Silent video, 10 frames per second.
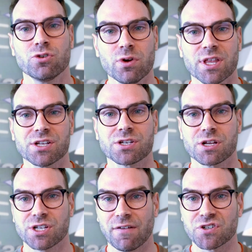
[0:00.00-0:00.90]
Doing this
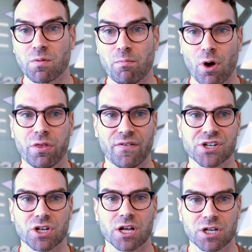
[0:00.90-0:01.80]
saves both of
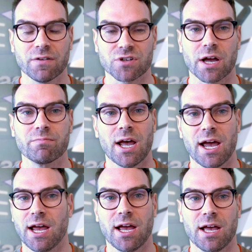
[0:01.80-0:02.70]
us a ton of time.
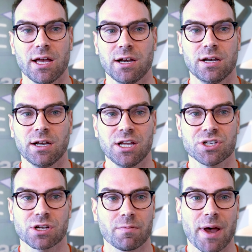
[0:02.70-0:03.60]
And
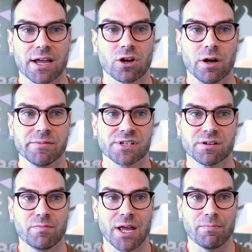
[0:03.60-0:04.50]
he's come back and
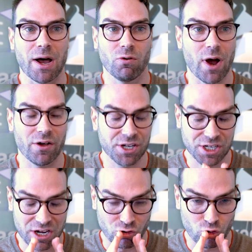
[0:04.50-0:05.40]
commented to me about, wow, it's
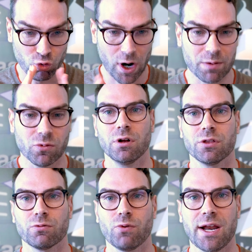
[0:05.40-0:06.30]
incredible
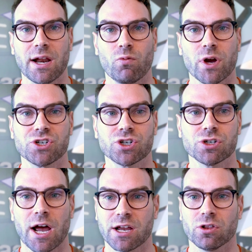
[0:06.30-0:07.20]
the rate at which
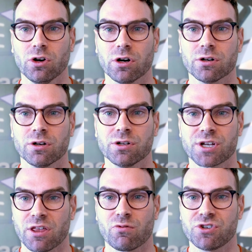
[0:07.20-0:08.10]
I can learn
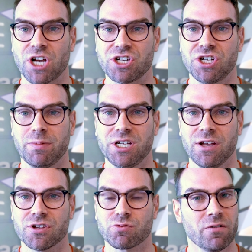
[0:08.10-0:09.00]
together with ChatGPT
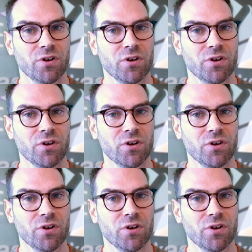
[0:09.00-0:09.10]
in this way.